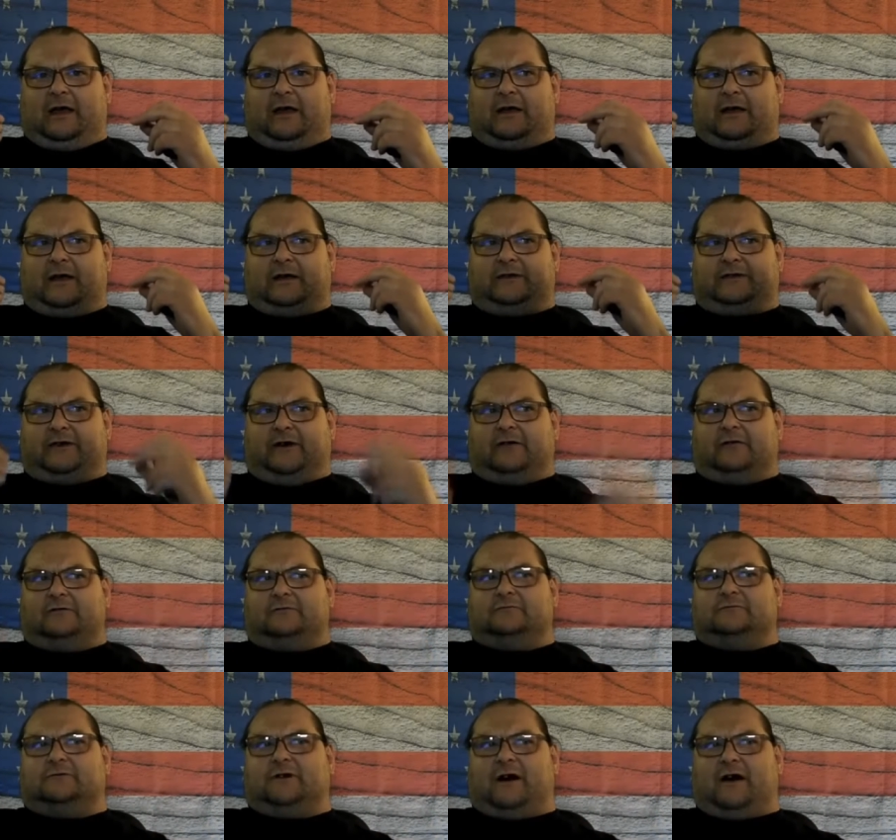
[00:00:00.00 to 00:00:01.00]
And I
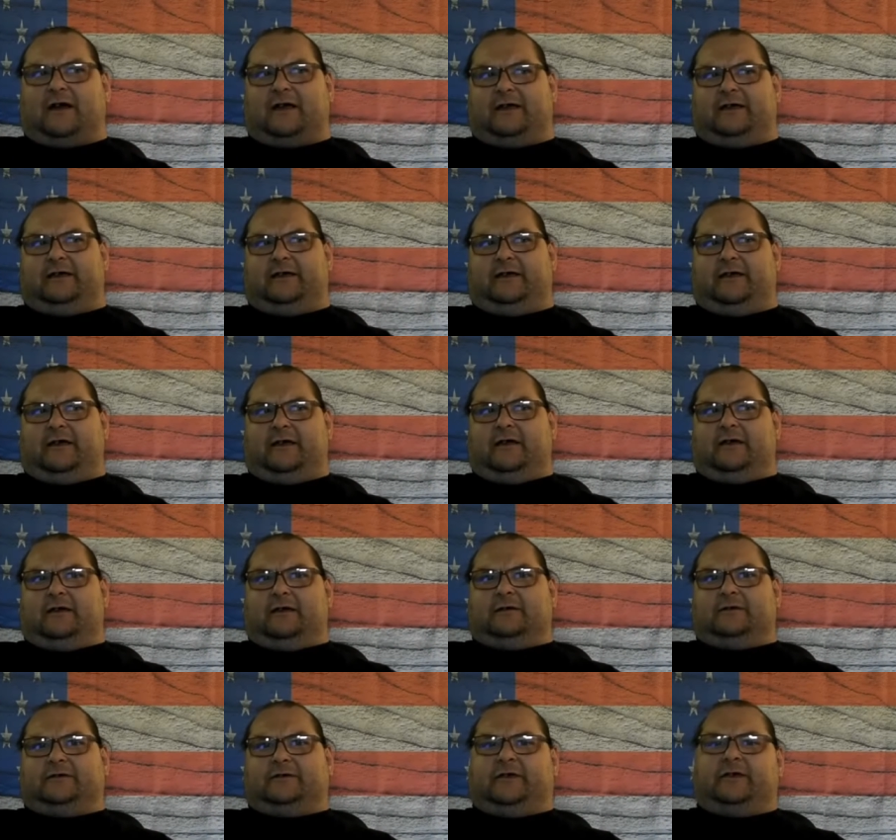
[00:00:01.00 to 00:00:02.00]
don't like,
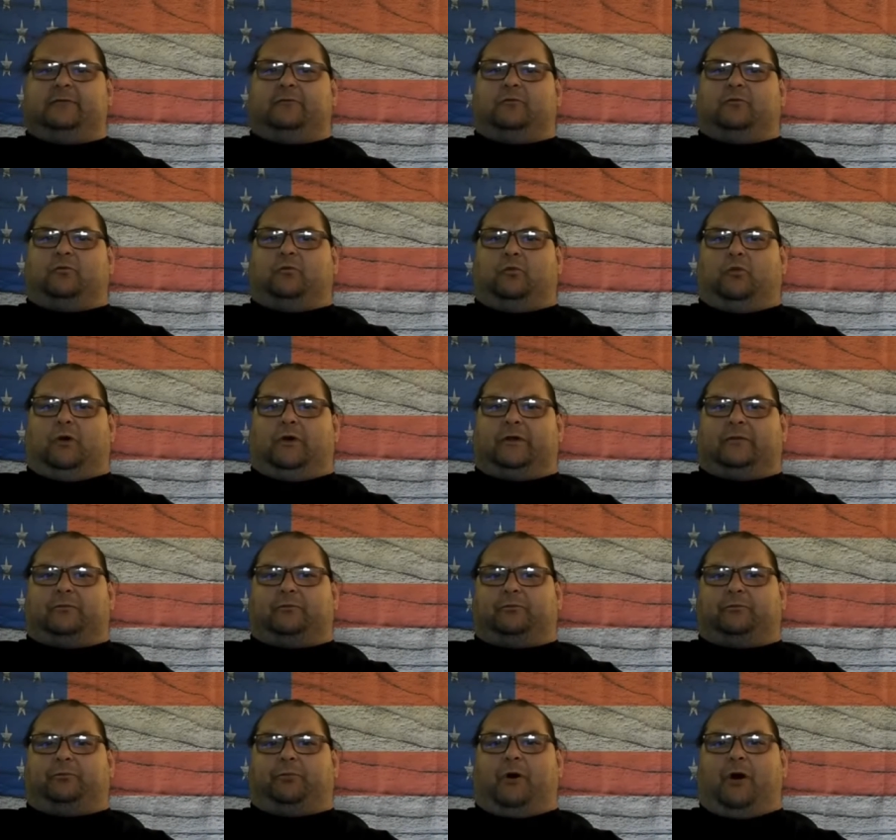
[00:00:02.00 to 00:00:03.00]
see, what
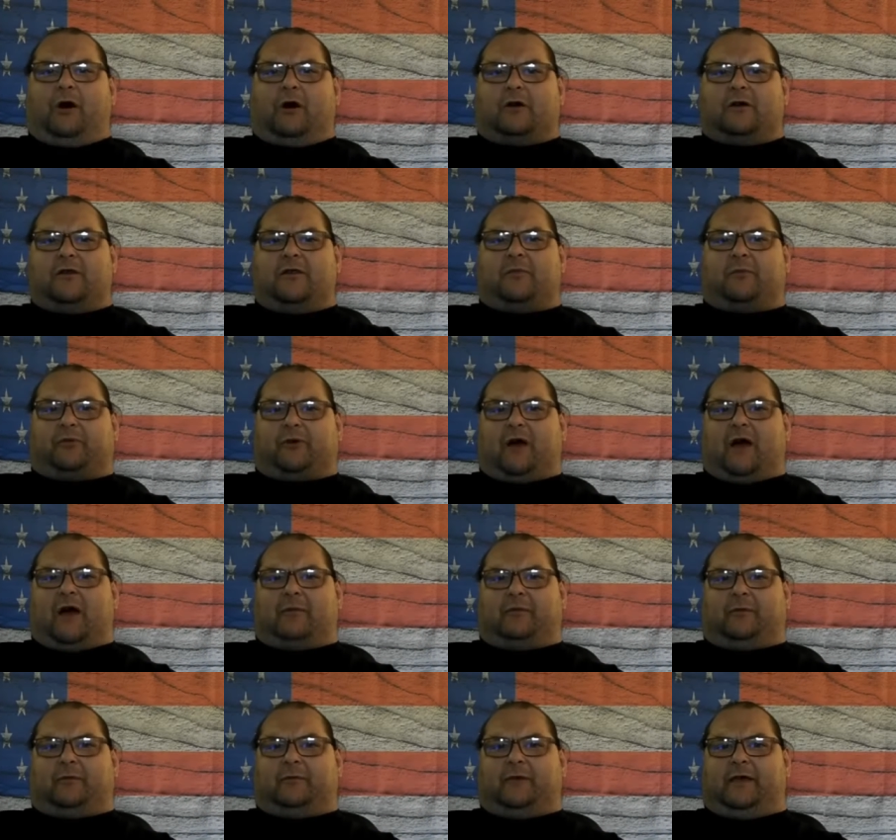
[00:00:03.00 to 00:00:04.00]
part of the
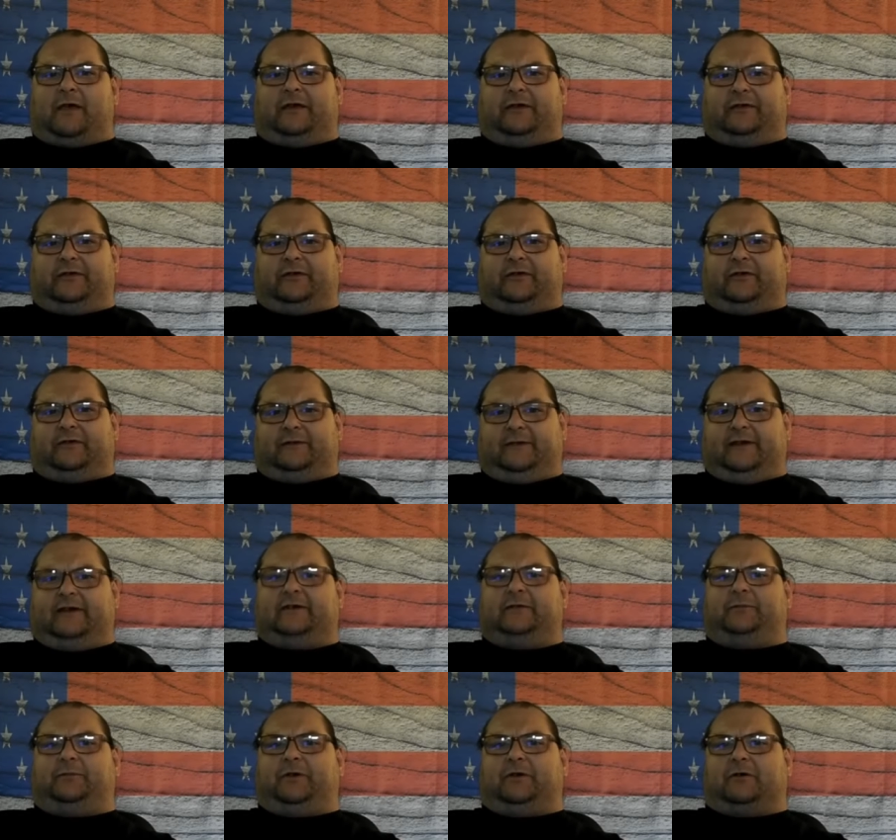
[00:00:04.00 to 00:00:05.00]
problem is,
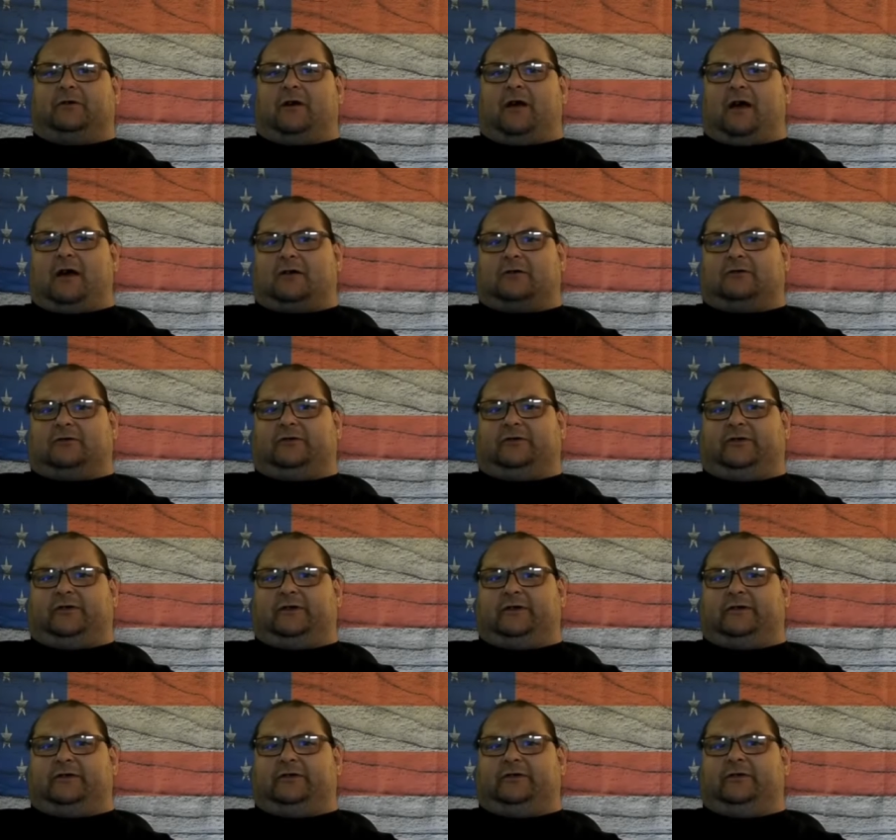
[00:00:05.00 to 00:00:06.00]
these
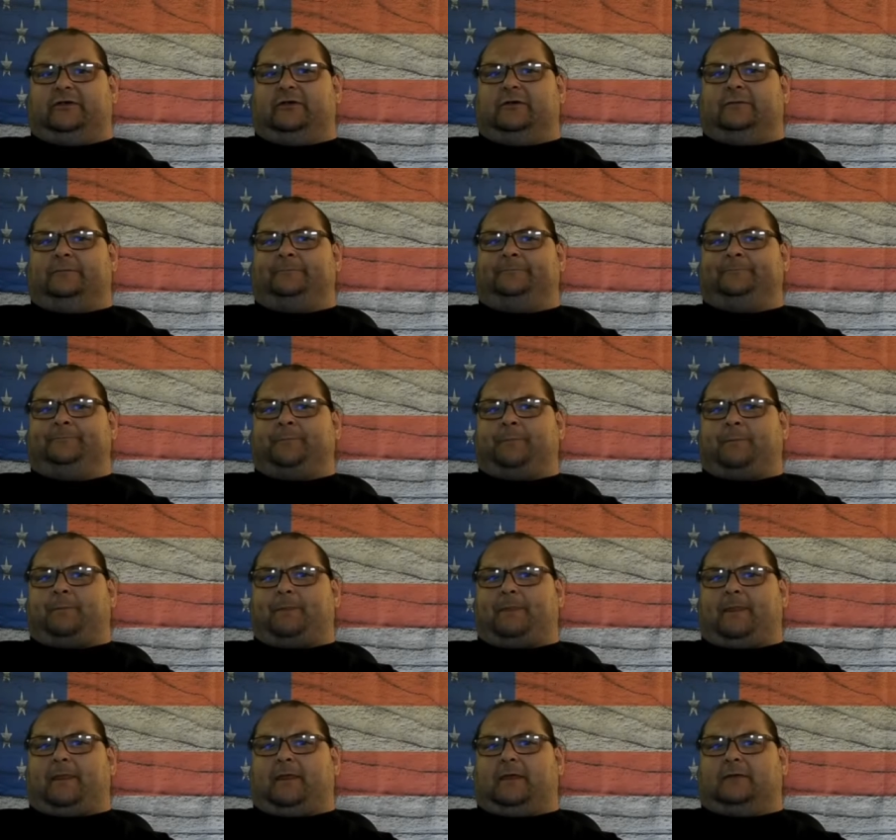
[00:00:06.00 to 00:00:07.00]
bureaucracies,
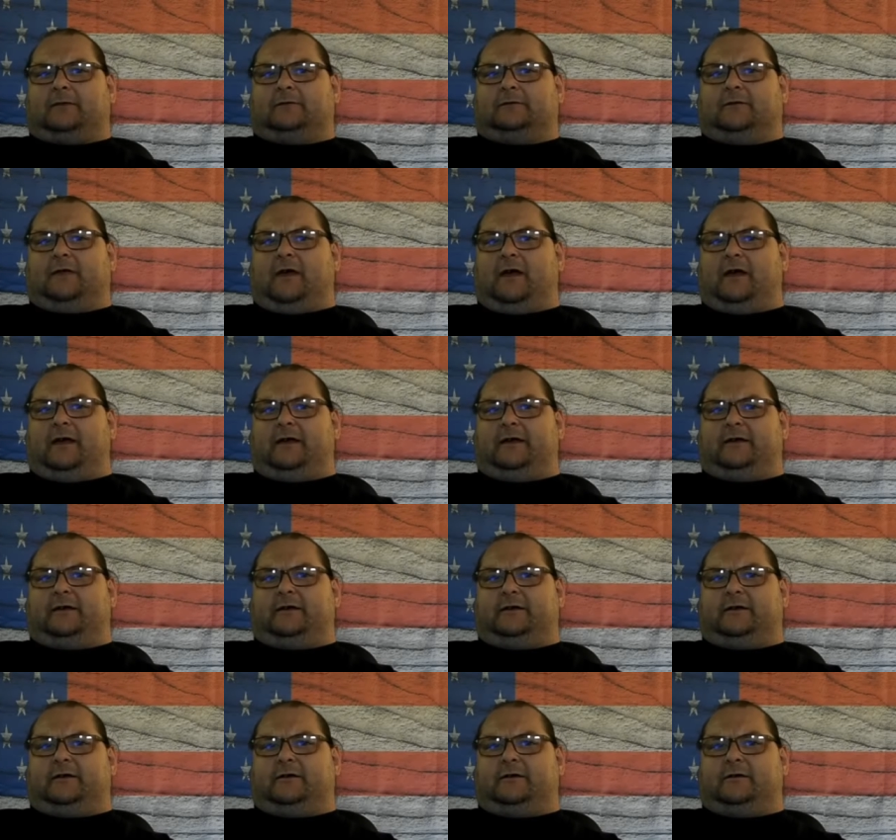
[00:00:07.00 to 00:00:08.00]

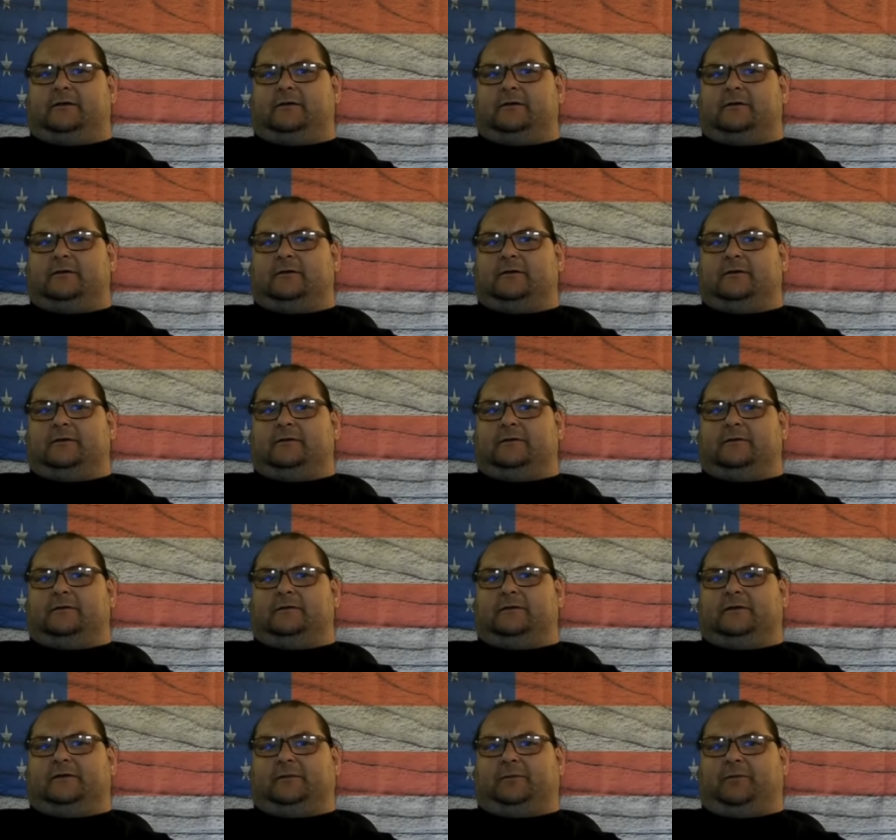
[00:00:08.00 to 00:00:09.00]
like
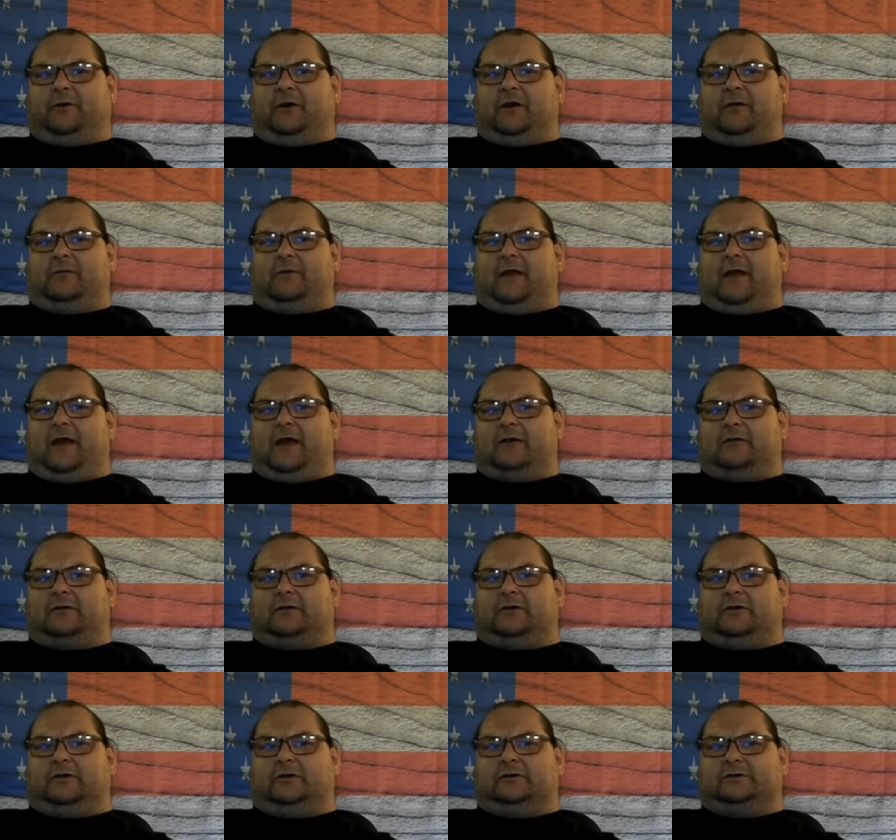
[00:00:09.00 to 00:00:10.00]
the Department of
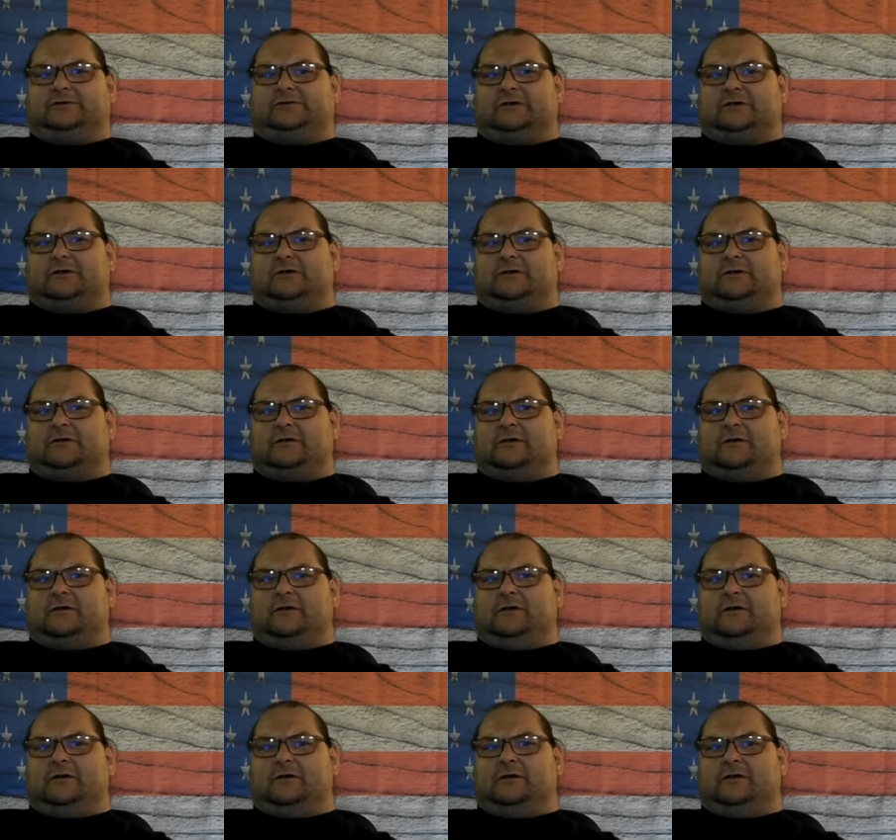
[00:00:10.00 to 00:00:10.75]
Agriculture,